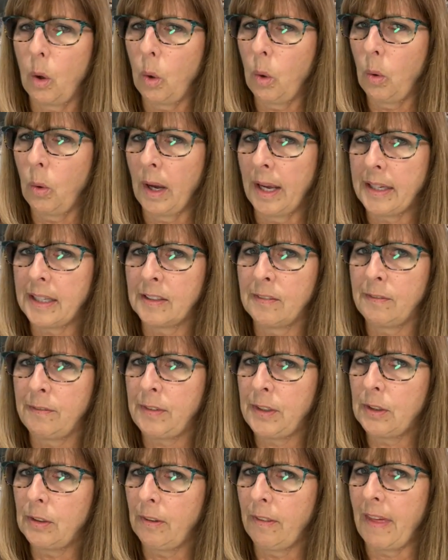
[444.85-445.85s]
oh, I can
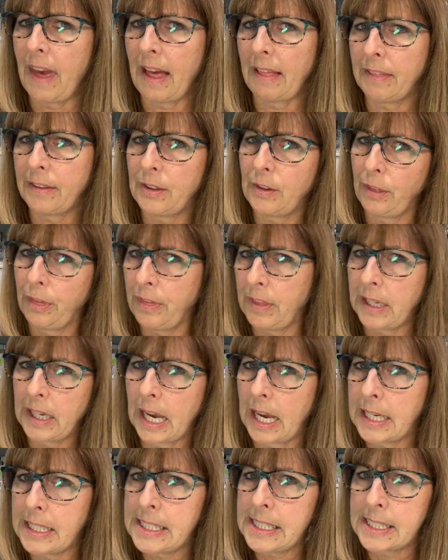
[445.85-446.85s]
feel that little thing
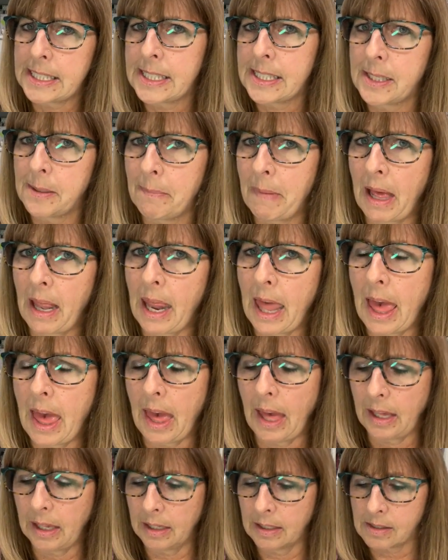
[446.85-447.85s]
I did to my
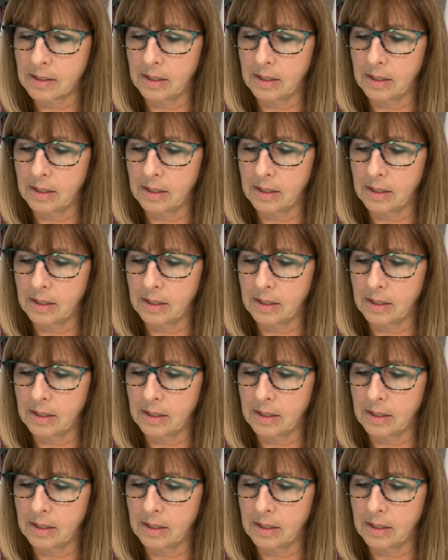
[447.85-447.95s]
leg.